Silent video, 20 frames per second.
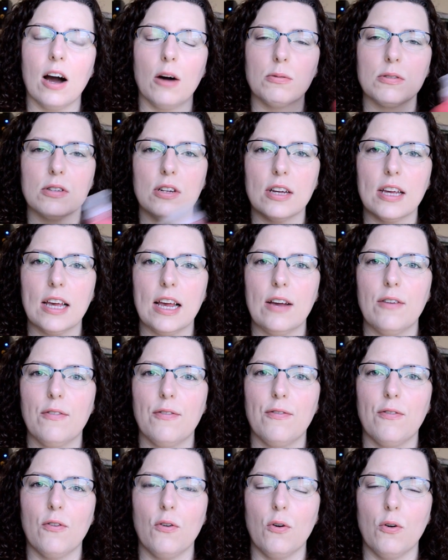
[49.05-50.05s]
I was looking
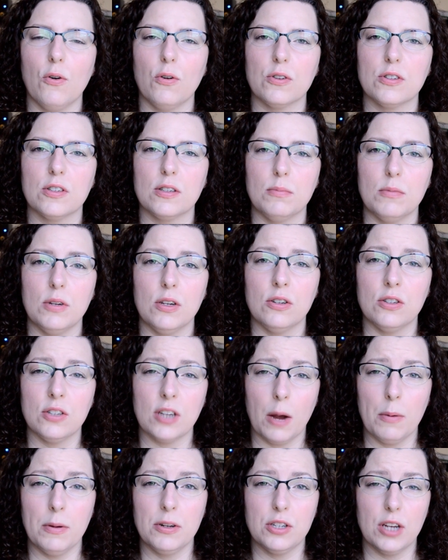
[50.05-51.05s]
for some new
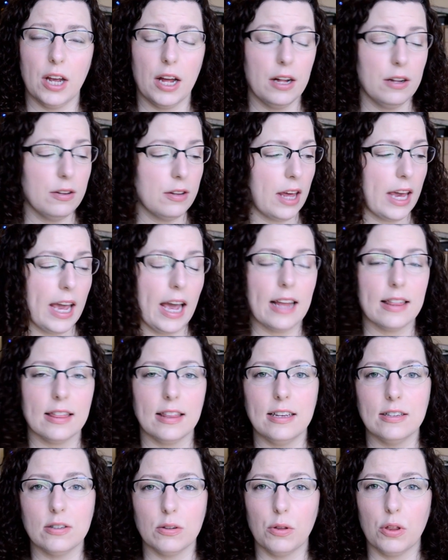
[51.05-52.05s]
shower gel. They had
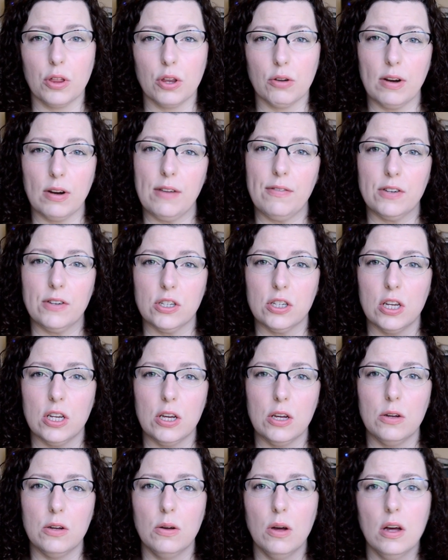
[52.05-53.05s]
these on 3 for
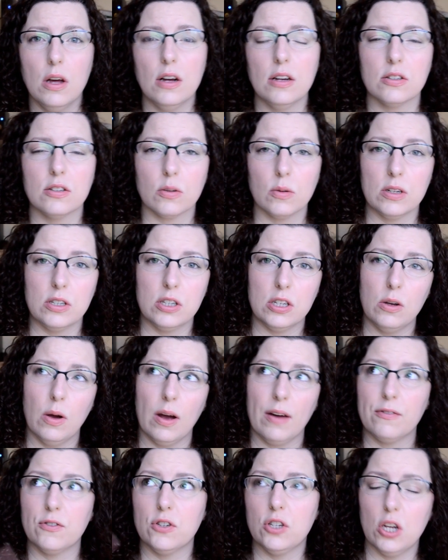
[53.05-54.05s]
2, so I do
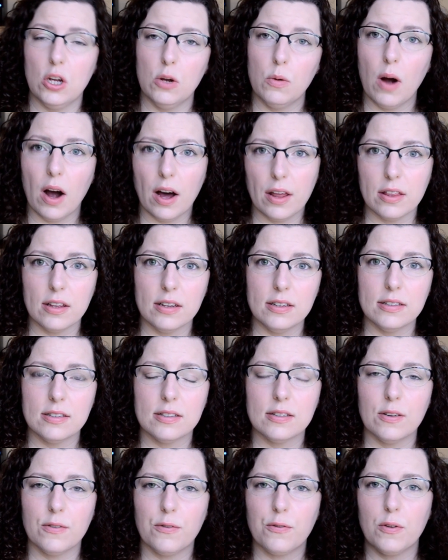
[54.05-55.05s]
have 2
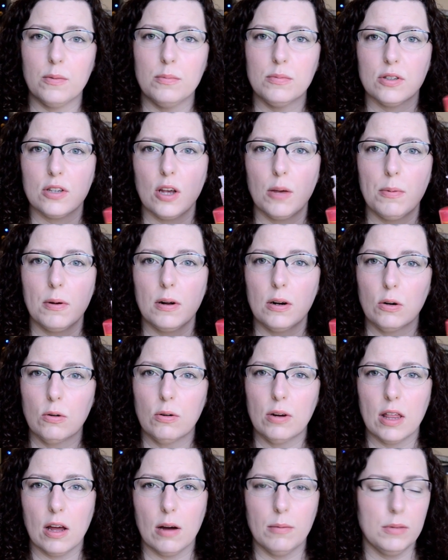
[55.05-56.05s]
others from Soap and
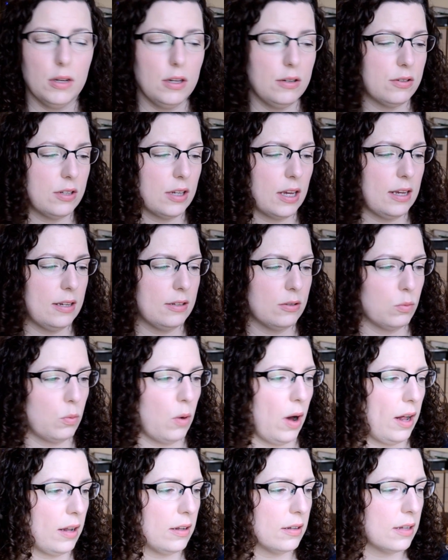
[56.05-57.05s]
Glory that I'm using as
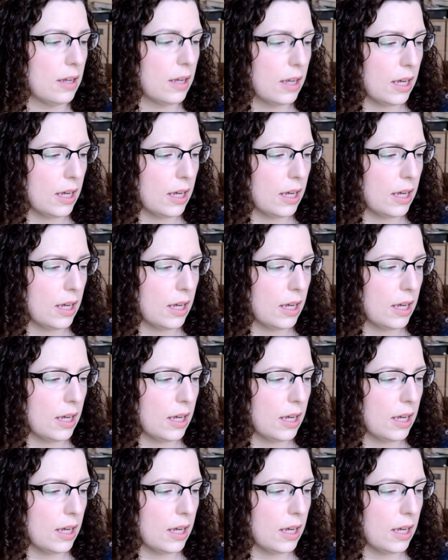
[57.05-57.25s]
well.